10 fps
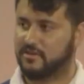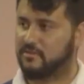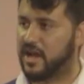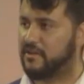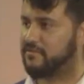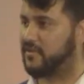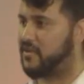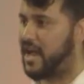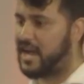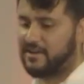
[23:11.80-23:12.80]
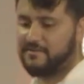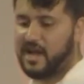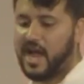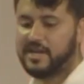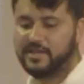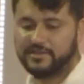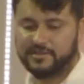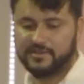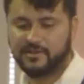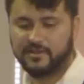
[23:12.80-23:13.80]
right? For their lack of
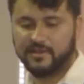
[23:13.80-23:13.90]
kindness?